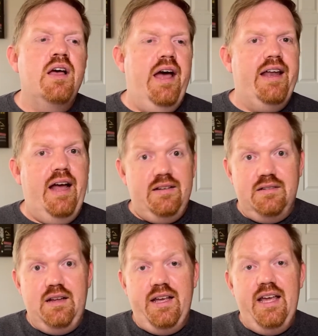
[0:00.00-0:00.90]

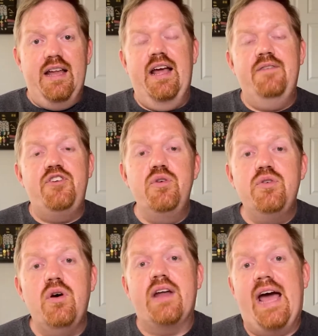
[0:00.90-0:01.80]
And again, if you
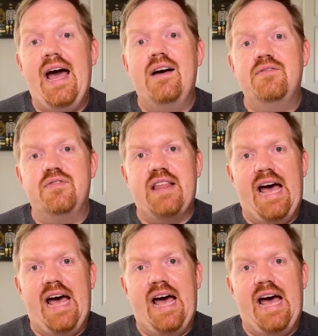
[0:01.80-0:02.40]
don't have